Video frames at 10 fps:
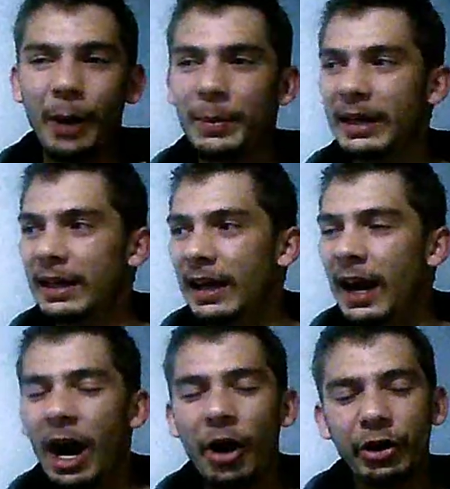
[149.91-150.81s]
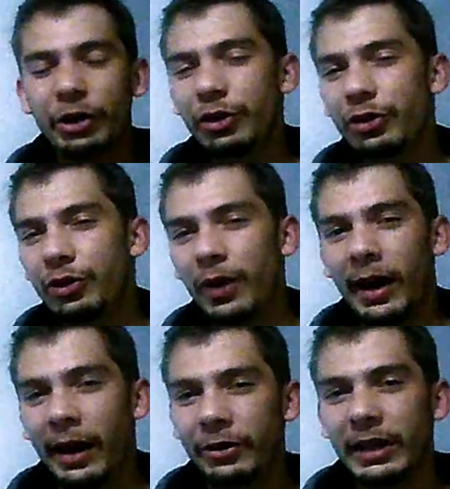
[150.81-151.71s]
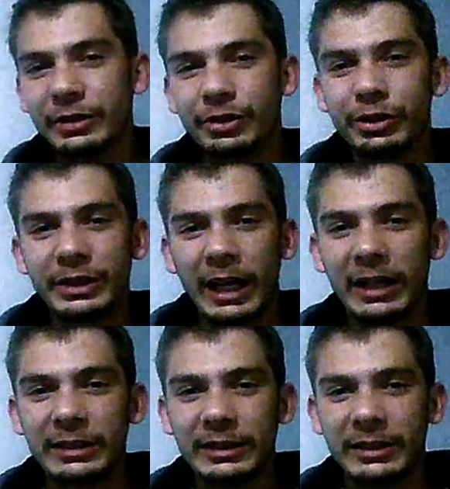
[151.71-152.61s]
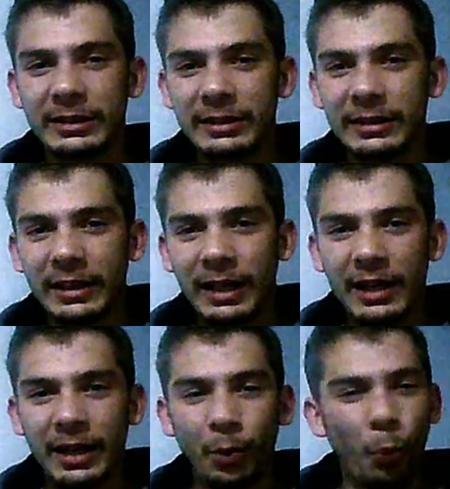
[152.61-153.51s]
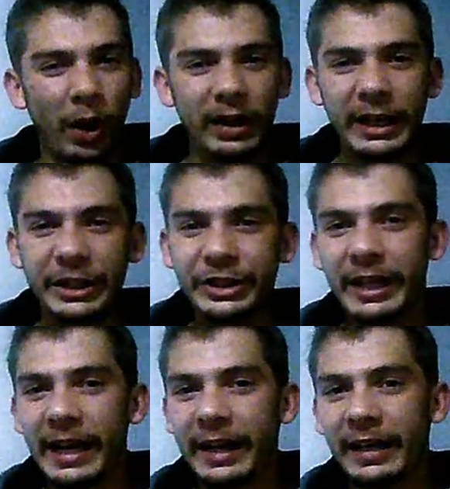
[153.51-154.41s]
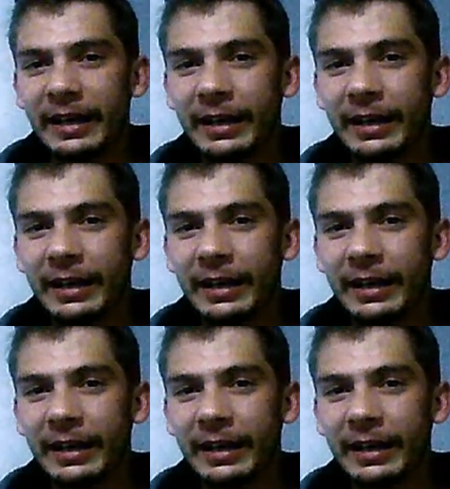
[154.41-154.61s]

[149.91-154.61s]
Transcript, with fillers: I mean, how can you do 102 challenges, one each day,